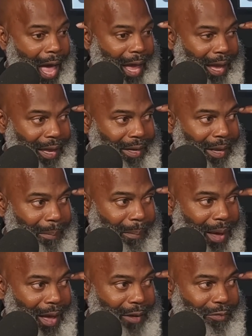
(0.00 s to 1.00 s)
I had
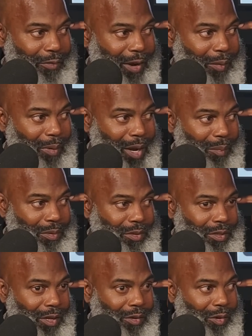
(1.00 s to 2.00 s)
that mind frame when I
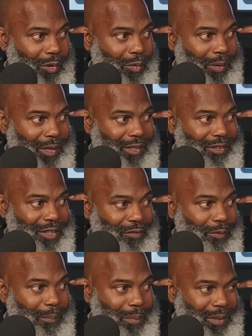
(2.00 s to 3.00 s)
was young on getting
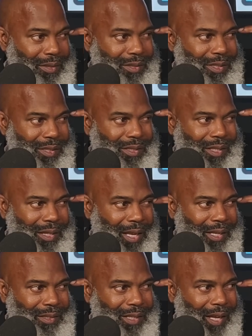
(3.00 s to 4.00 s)
different businesses and
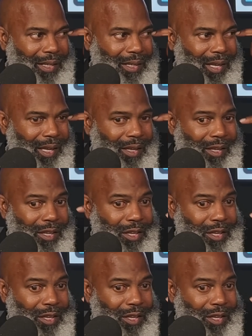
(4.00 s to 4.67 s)
things like that.